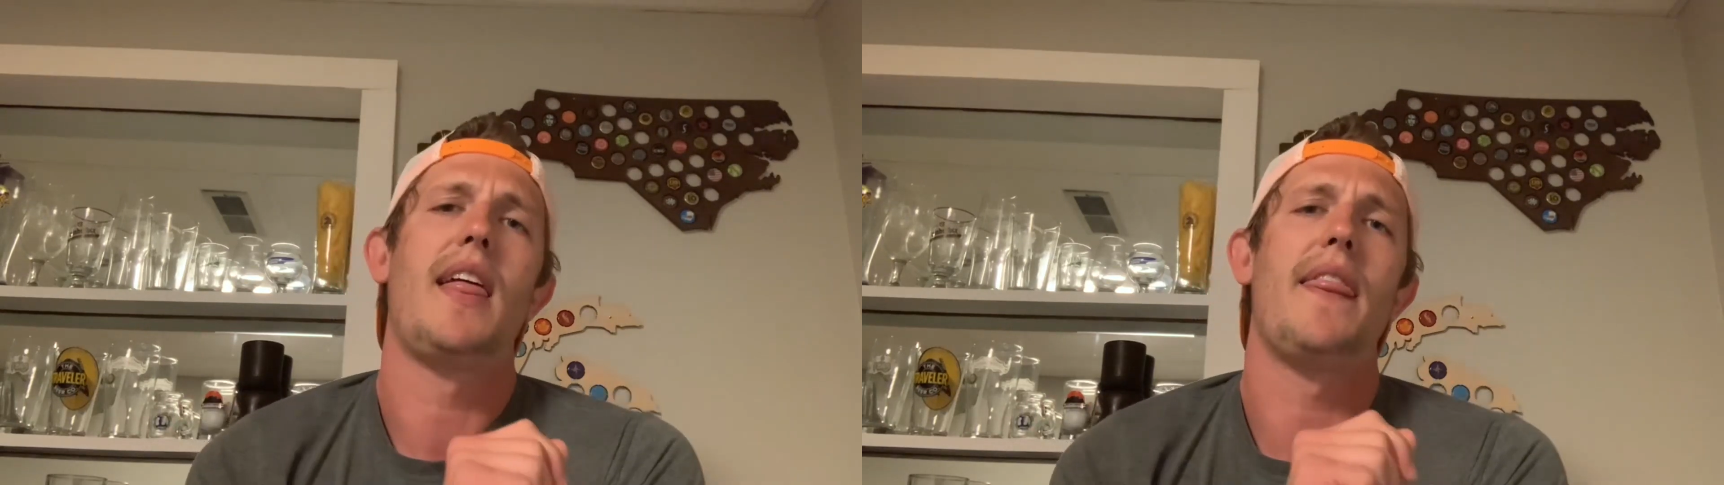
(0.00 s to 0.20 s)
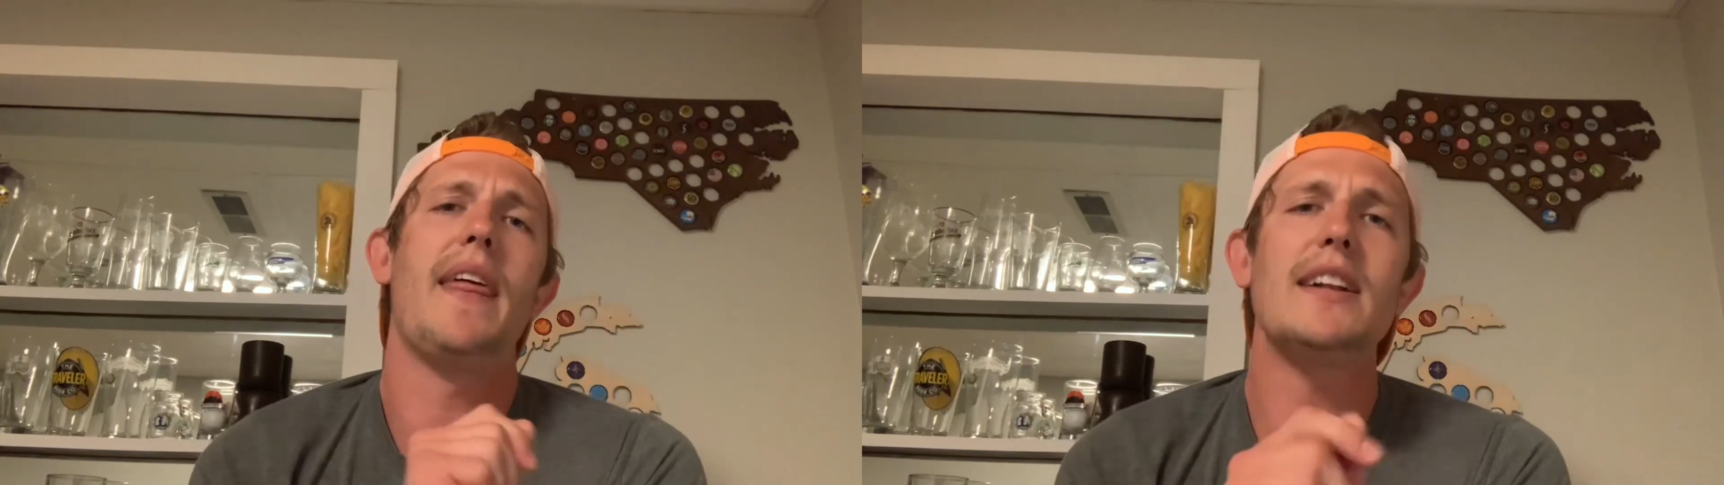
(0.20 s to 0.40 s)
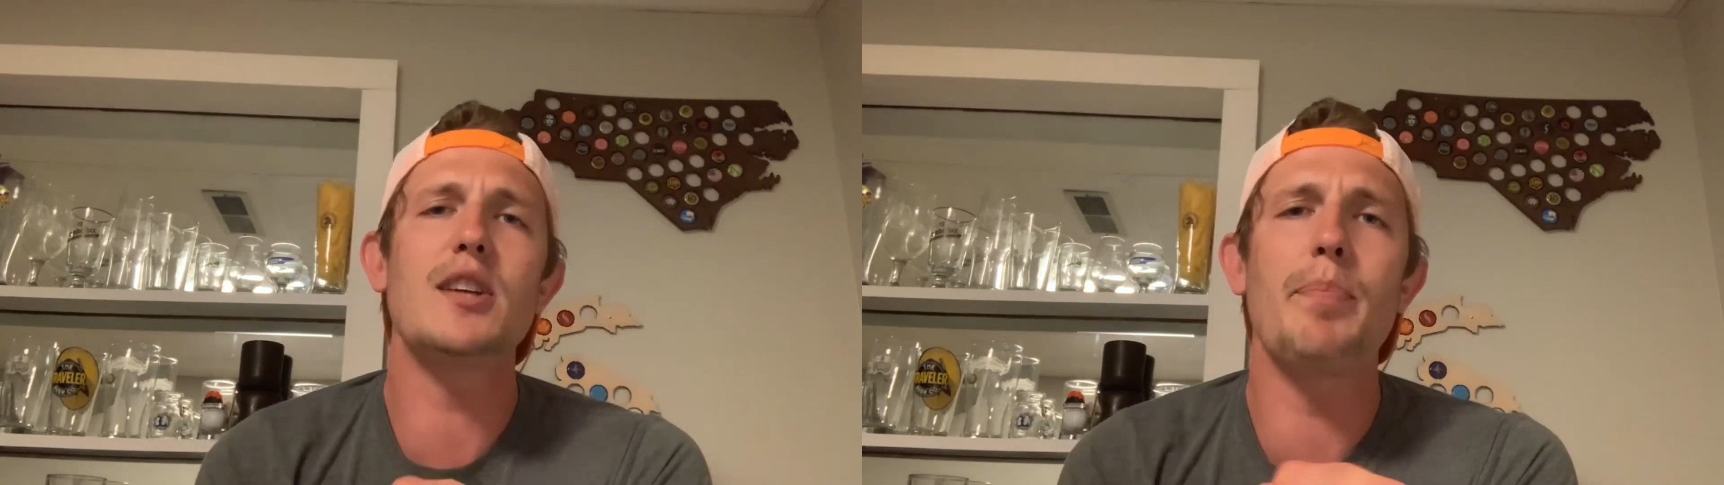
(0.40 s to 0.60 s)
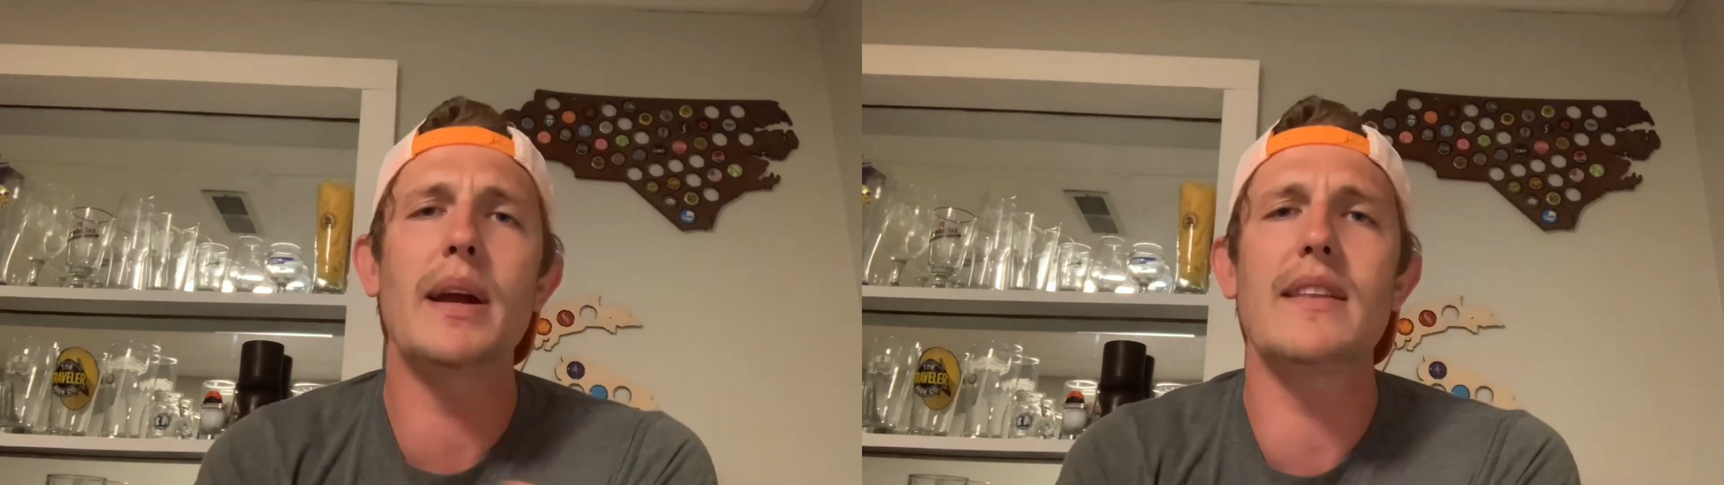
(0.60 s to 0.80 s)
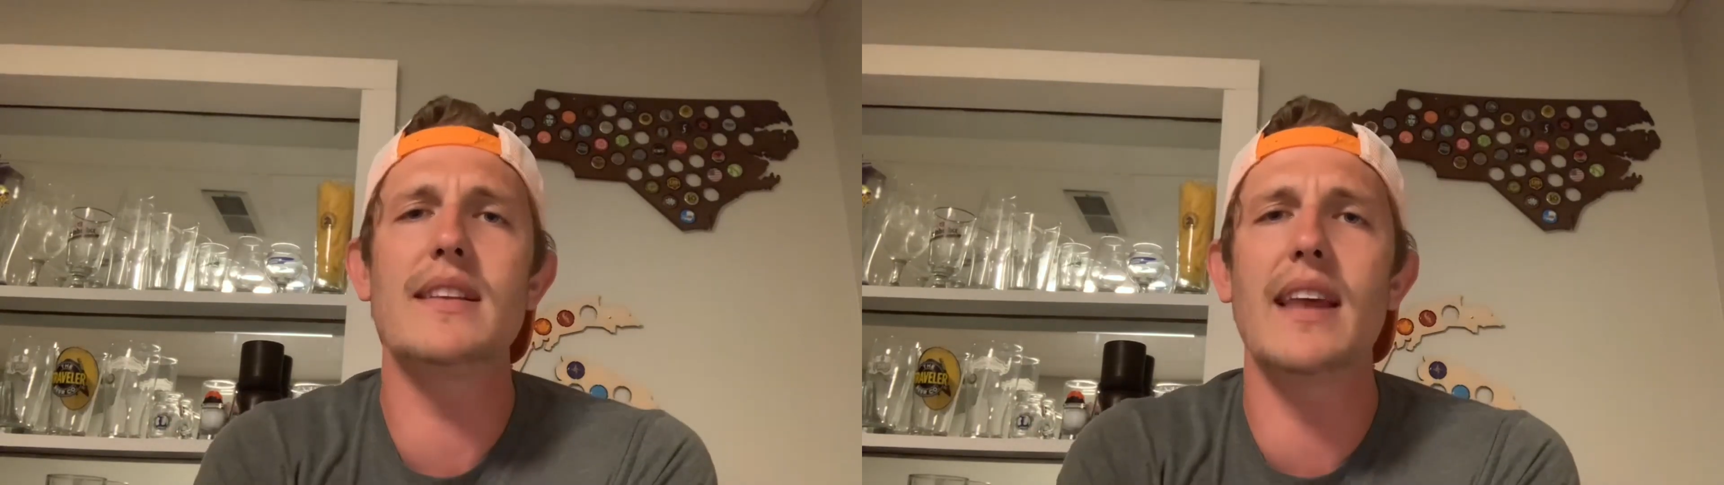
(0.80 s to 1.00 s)
That's your
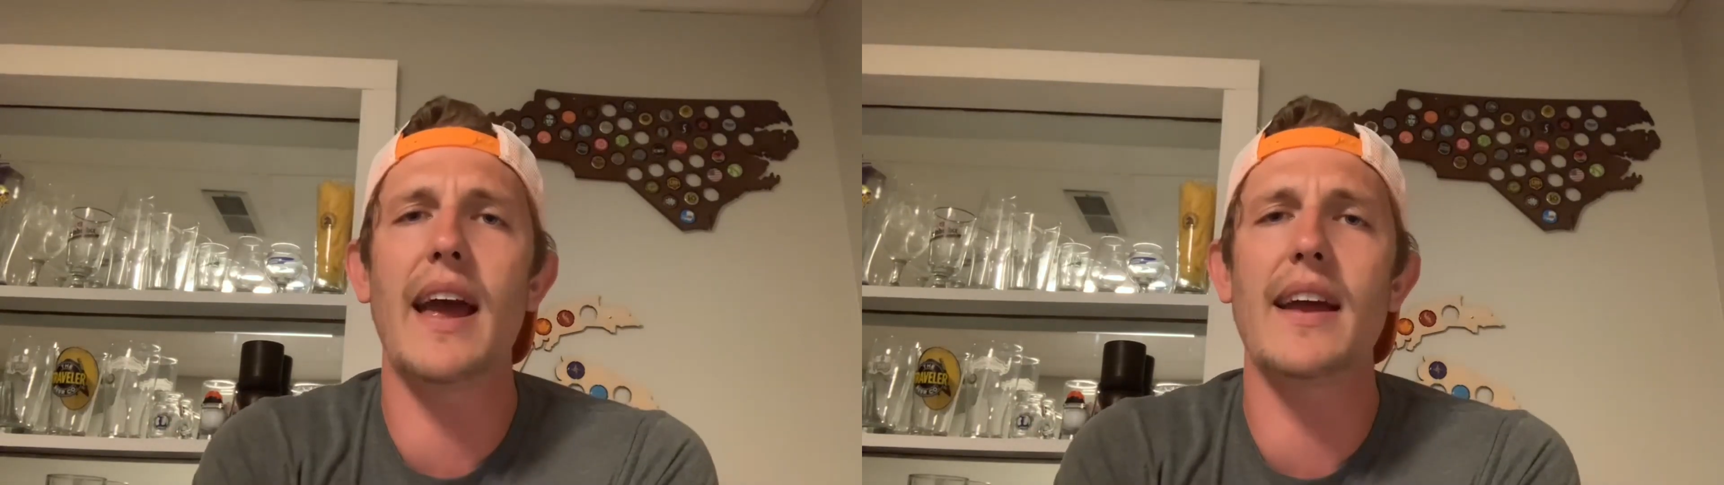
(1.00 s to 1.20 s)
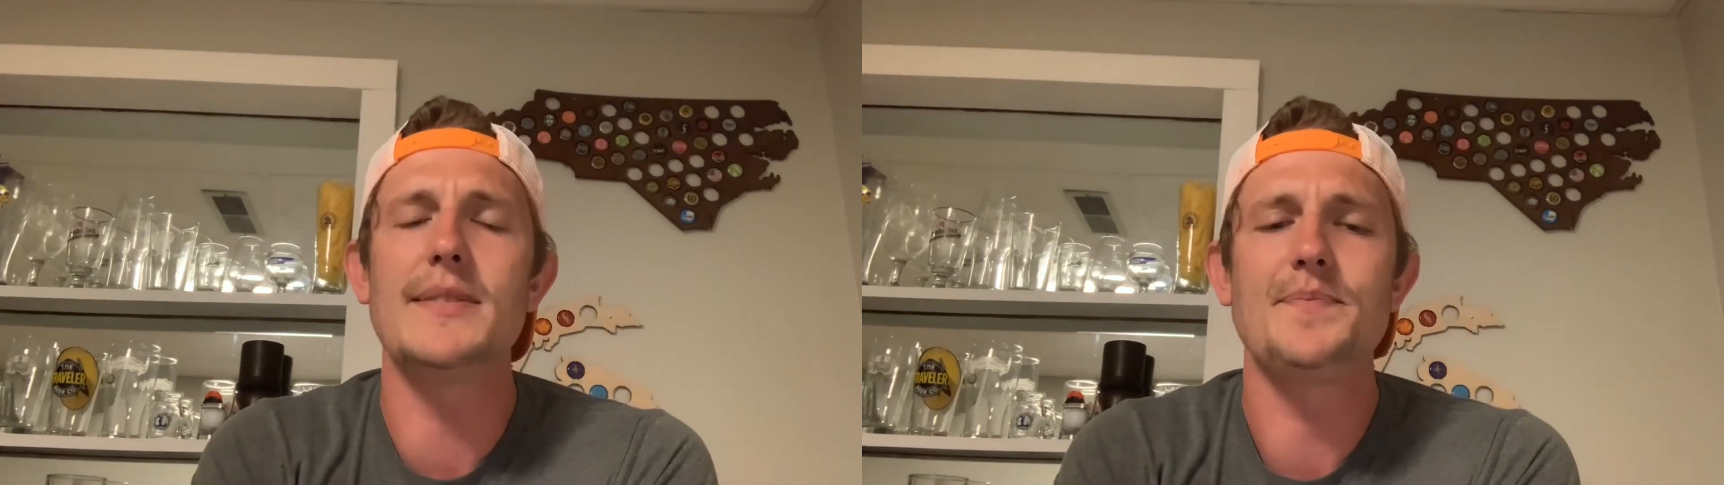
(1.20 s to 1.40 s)
pick of the day.